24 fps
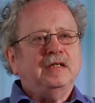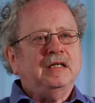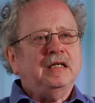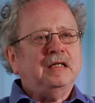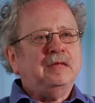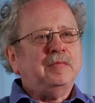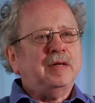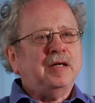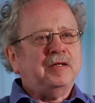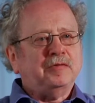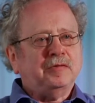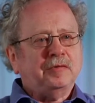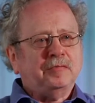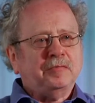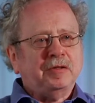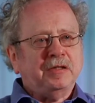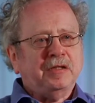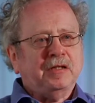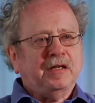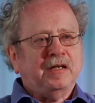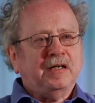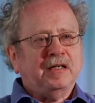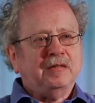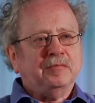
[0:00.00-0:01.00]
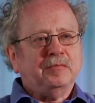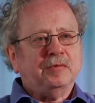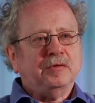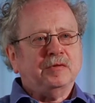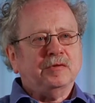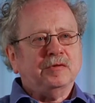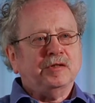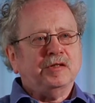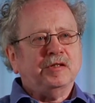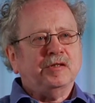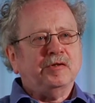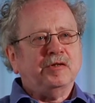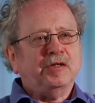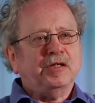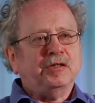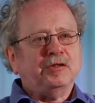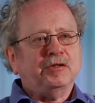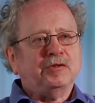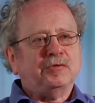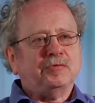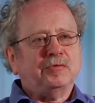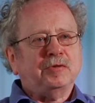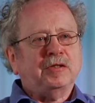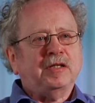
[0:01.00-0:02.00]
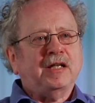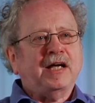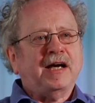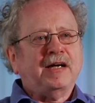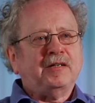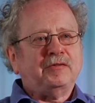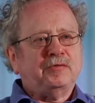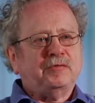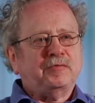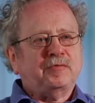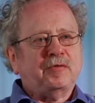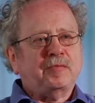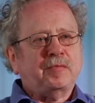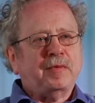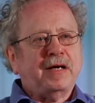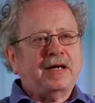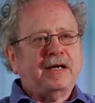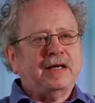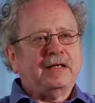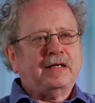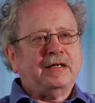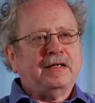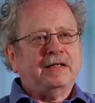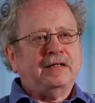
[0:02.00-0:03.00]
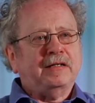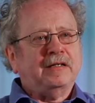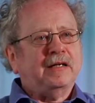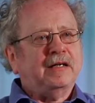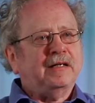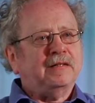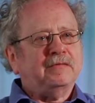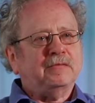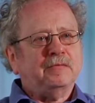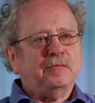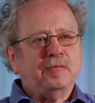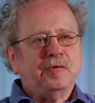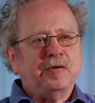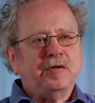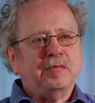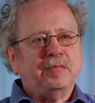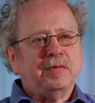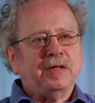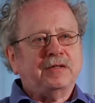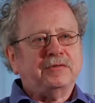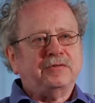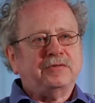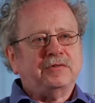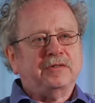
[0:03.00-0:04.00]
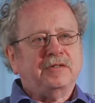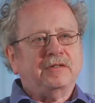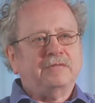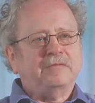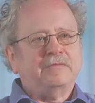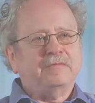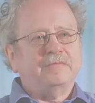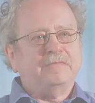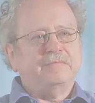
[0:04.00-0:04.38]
It makes it reliable. You can just relax with a Mac and not worry about stuff.